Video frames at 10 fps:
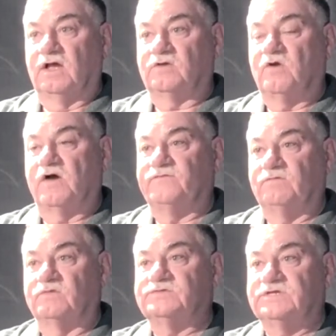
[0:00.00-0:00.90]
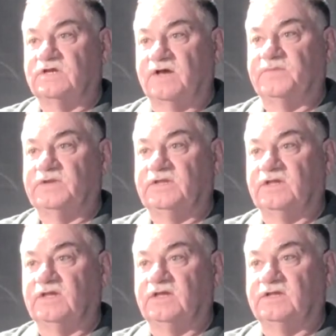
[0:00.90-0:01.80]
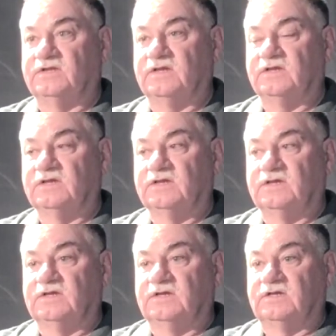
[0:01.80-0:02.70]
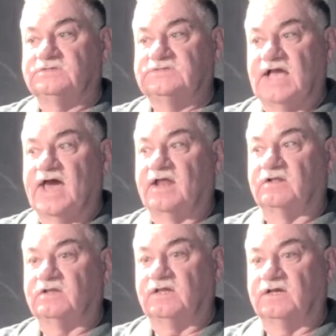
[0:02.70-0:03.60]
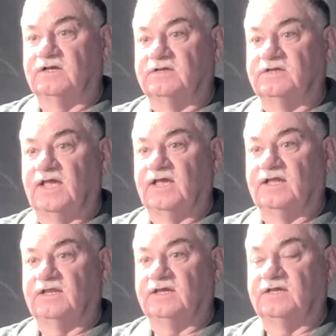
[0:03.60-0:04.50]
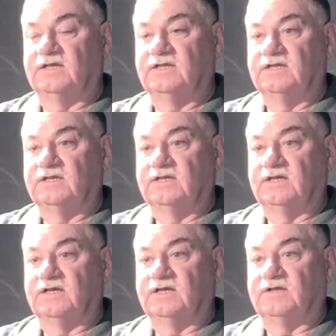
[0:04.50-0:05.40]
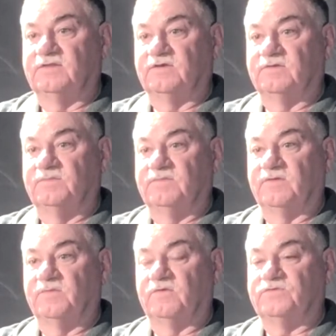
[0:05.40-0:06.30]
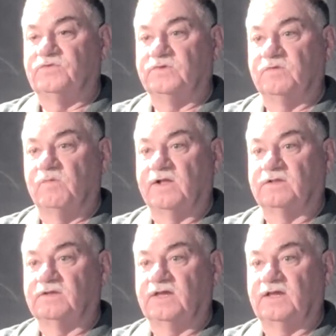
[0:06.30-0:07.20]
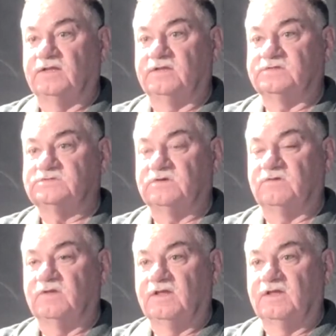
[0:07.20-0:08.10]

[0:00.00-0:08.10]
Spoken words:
coffee roasting company in Seattle, and they're both doing well, and so